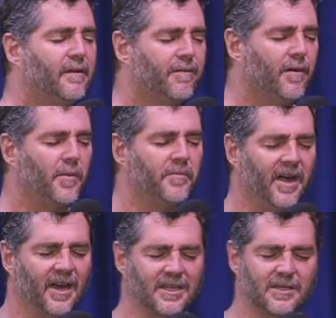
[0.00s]
That from
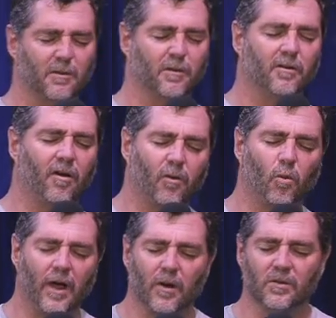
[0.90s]
among us, Lord, not
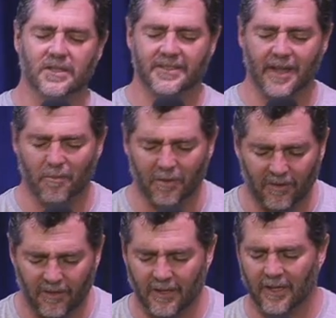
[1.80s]
one would
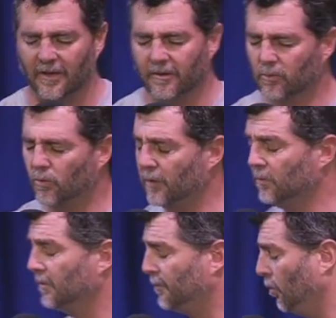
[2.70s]
stumble, not one
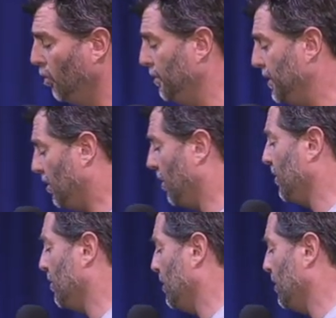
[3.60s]
would fall beyond